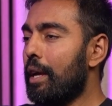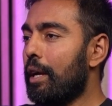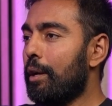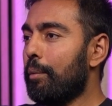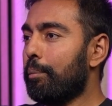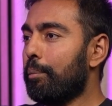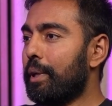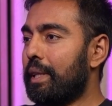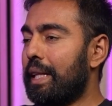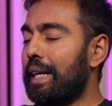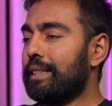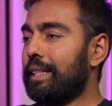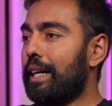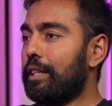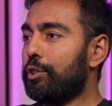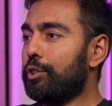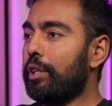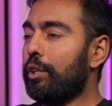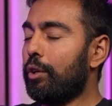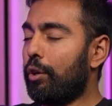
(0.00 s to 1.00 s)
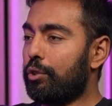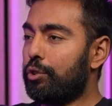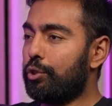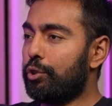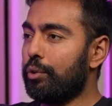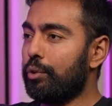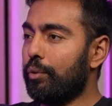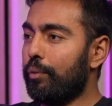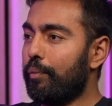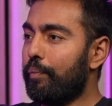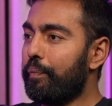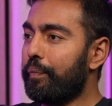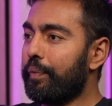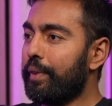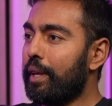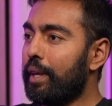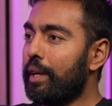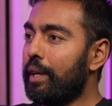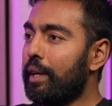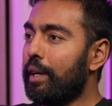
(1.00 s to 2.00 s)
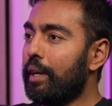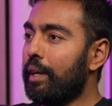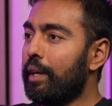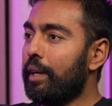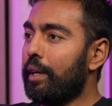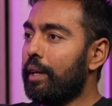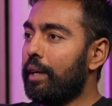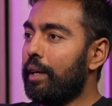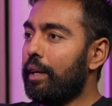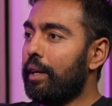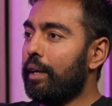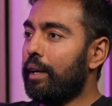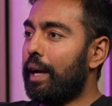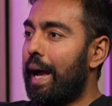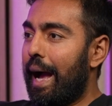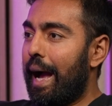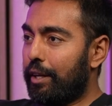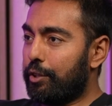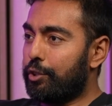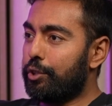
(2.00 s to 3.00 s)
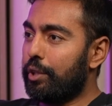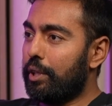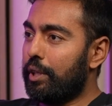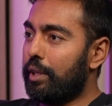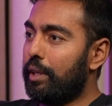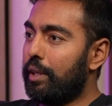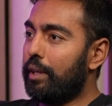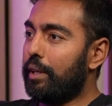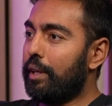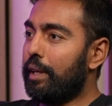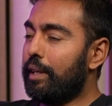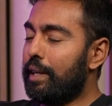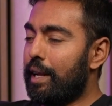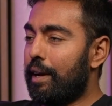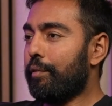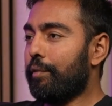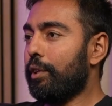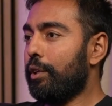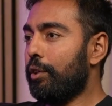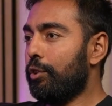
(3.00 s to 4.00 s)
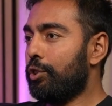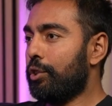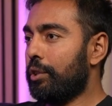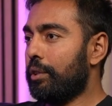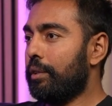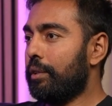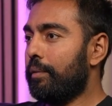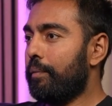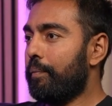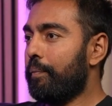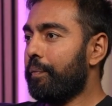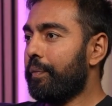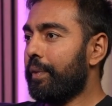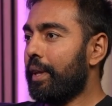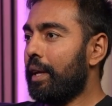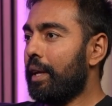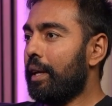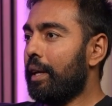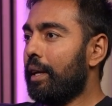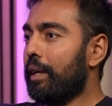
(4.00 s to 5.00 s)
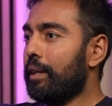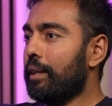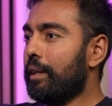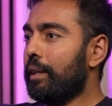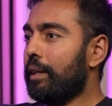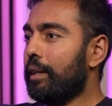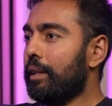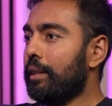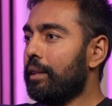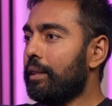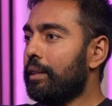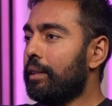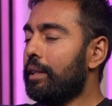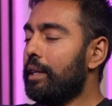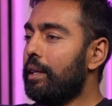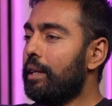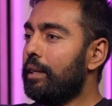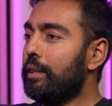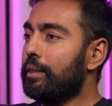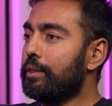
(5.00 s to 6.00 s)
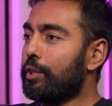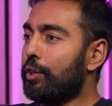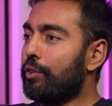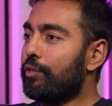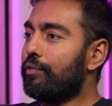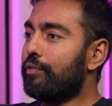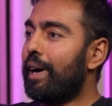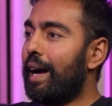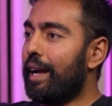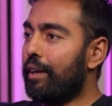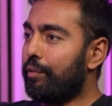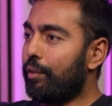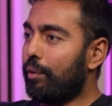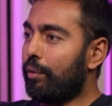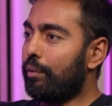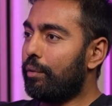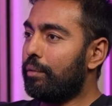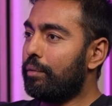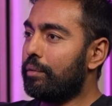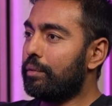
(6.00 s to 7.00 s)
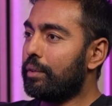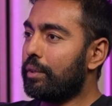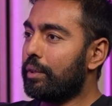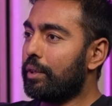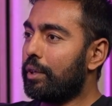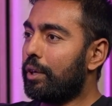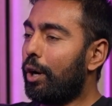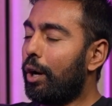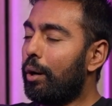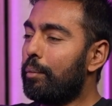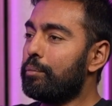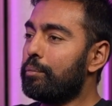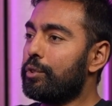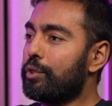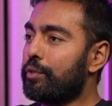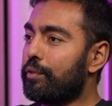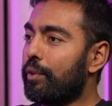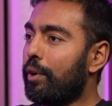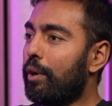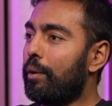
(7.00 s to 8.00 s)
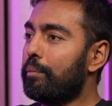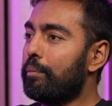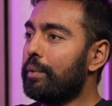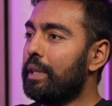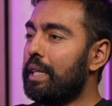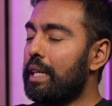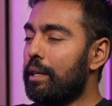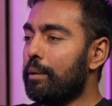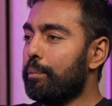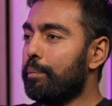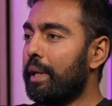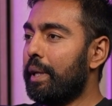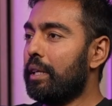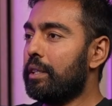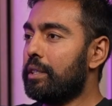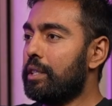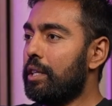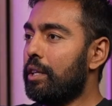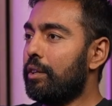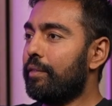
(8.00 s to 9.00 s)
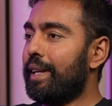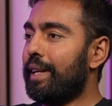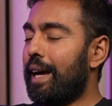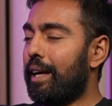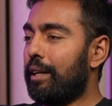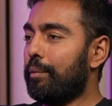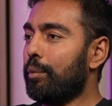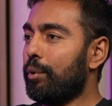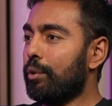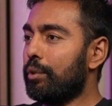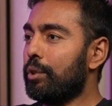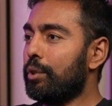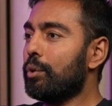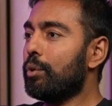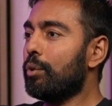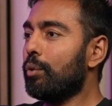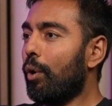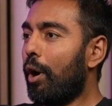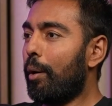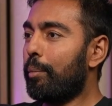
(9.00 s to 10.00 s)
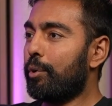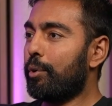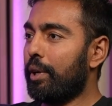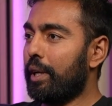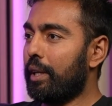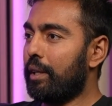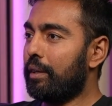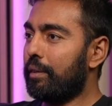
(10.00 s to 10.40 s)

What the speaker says: But that's actually not true. Actually, in evolution, the survival comes from the ability of an animal to cooperate.